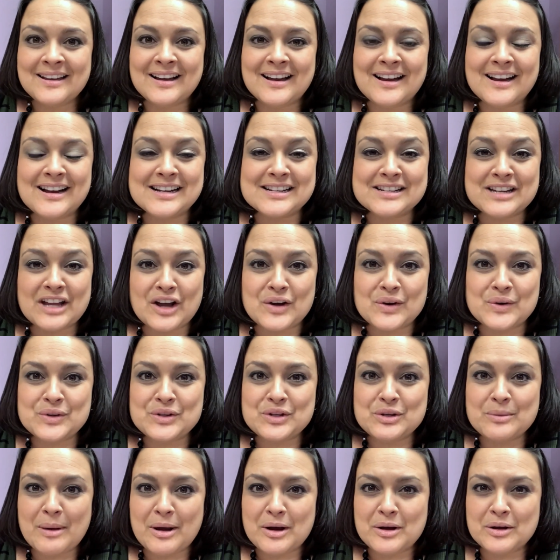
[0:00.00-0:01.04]
Now
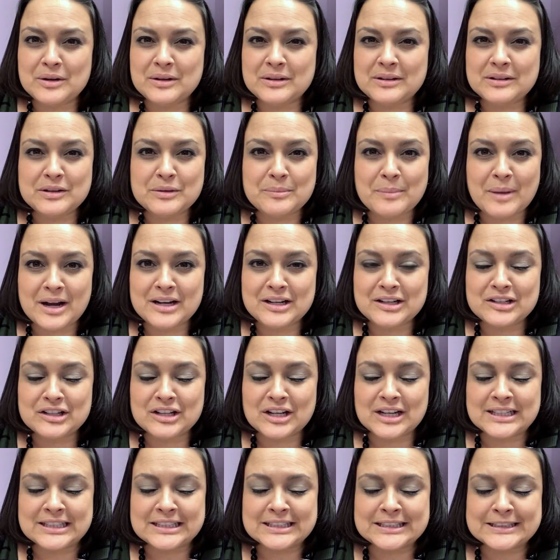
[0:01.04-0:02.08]
you might
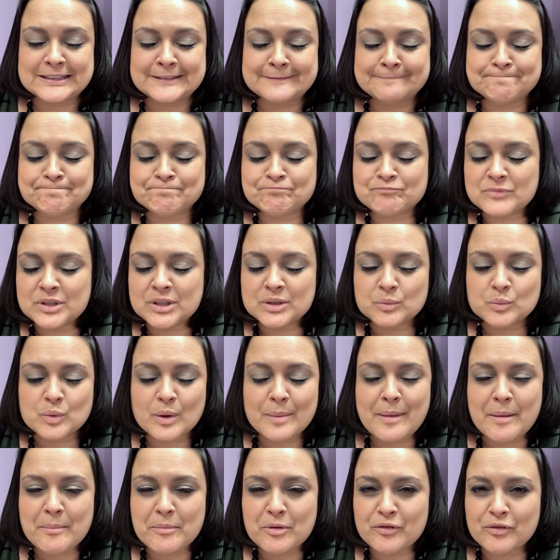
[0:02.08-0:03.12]

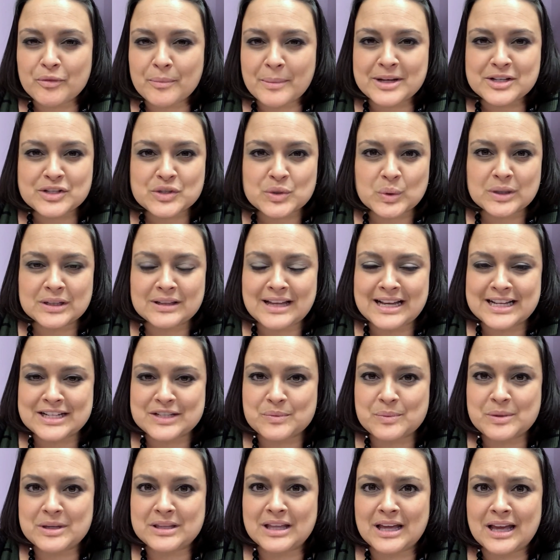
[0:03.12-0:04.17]
remember from my story
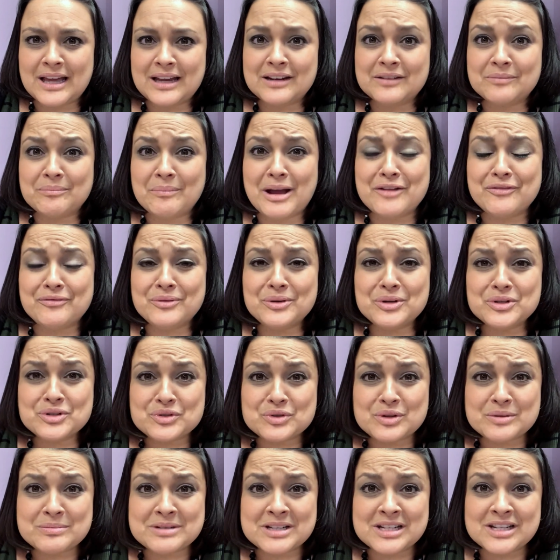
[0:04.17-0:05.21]
last week that my
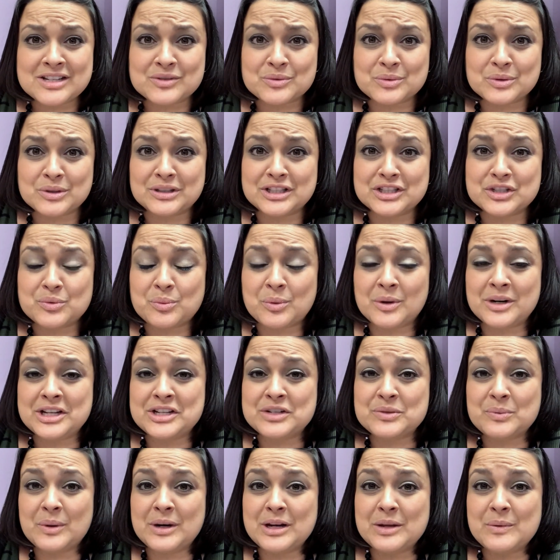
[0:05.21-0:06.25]
first trip to Israel in
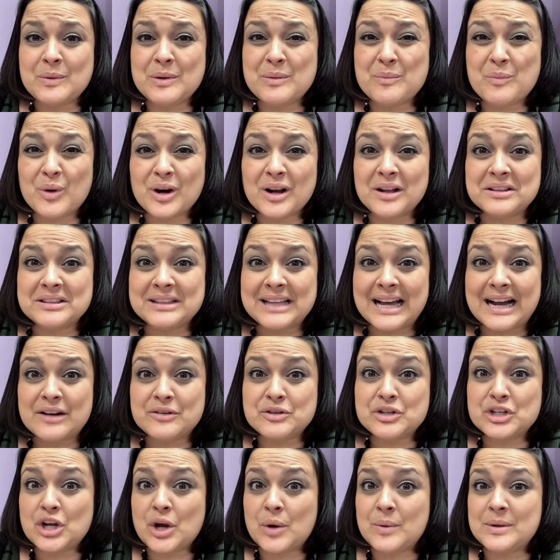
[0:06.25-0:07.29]
2020, we weren't
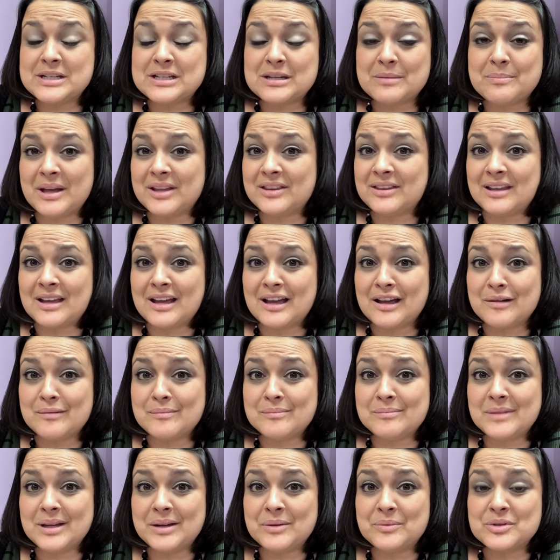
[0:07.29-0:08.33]
allowed to go into
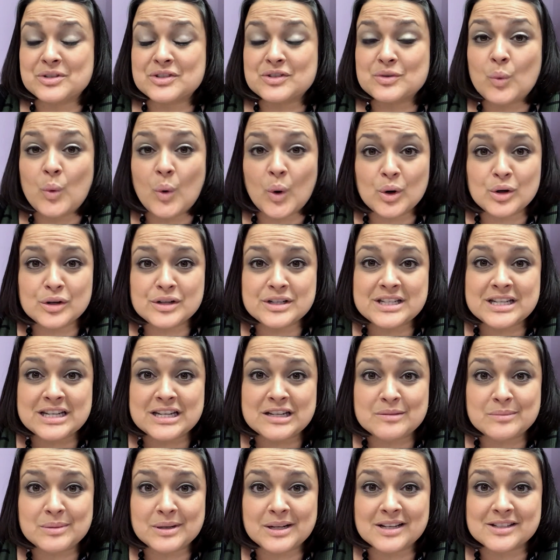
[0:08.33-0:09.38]
Bethlehem. It was
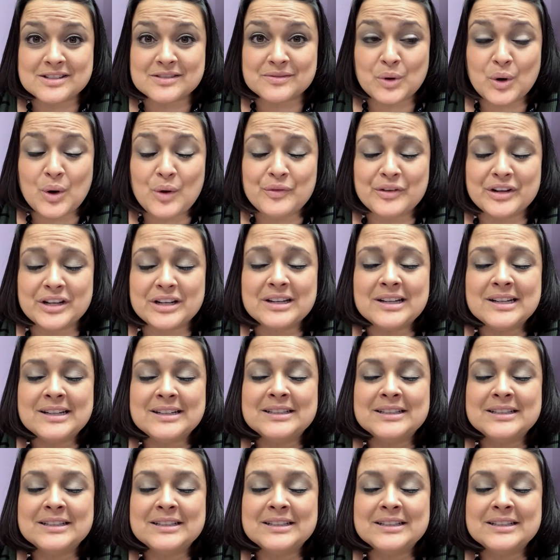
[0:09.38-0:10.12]
quarantined because of COVID.